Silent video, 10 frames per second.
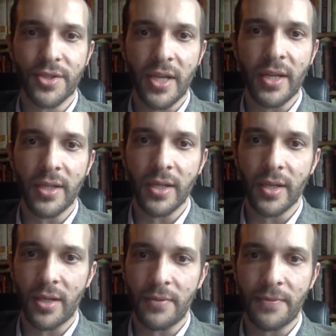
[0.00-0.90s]

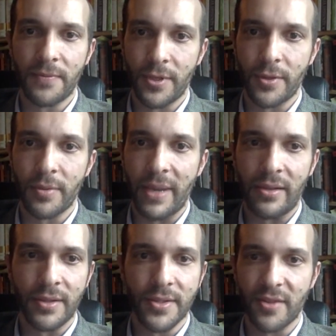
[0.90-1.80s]
understanding of you know the
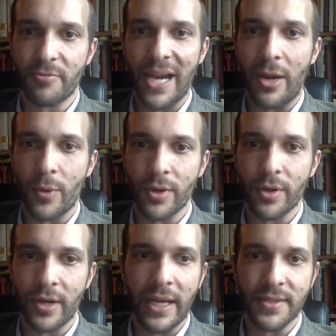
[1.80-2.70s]
balance of
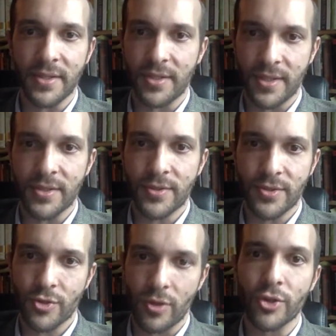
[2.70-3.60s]
power as it
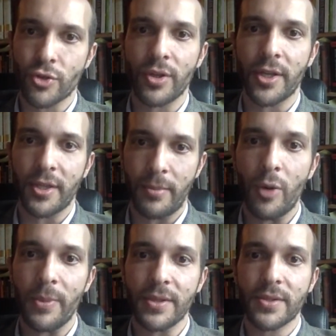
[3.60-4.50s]
exists structurally at the
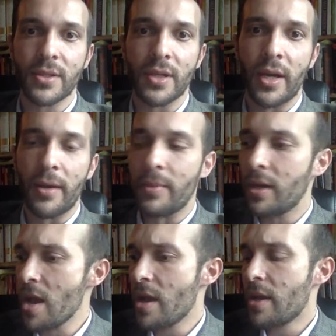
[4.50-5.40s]
moment. Um,
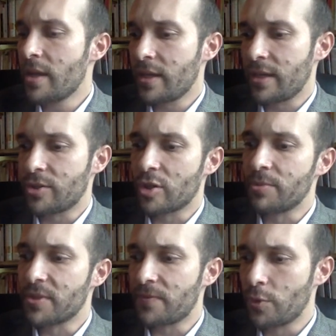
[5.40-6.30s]
in
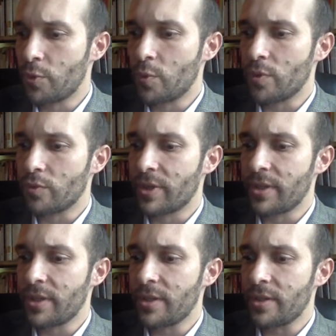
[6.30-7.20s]
terms of who
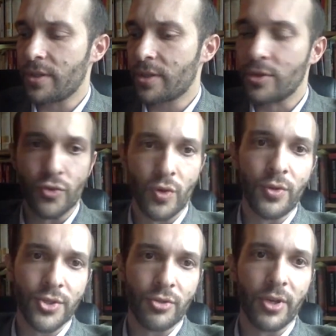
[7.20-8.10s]
really
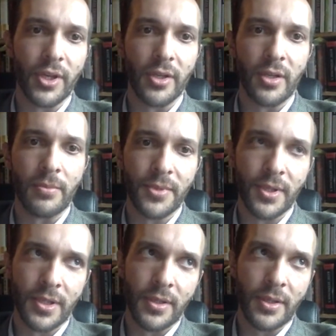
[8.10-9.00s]
controls curriculum,
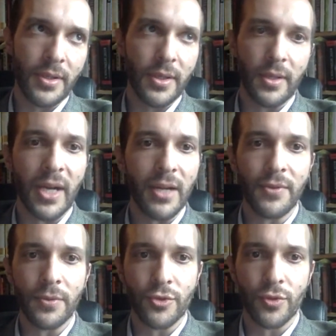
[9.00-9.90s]
the in my
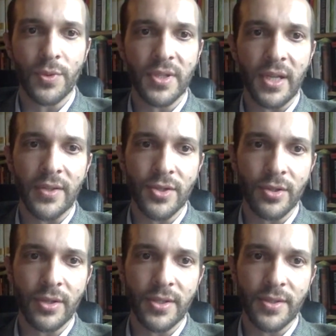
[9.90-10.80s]
view, the truest
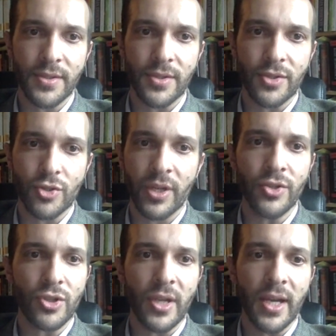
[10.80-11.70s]
answer is it's this
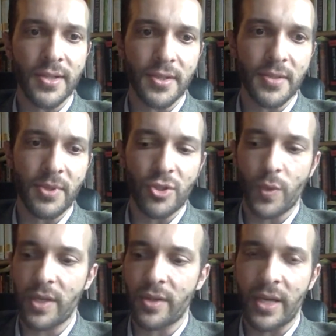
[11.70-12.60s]
strange nexus
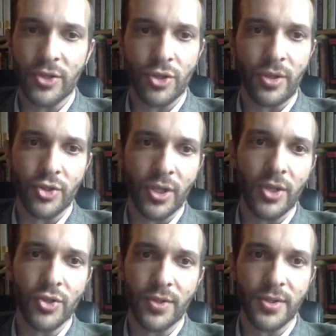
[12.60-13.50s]
between the National
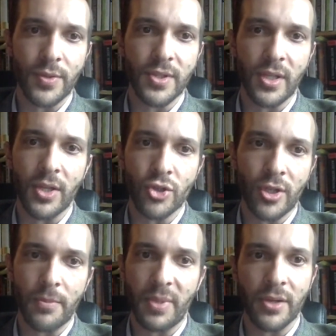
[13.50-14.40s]
Education
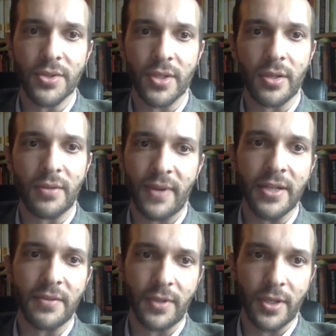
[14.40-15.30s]
Association and Pearson,
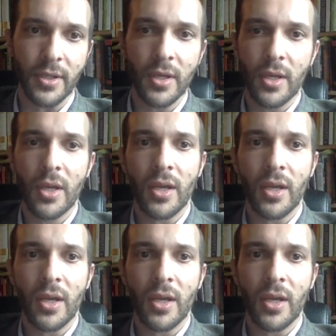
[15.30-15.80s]
effectively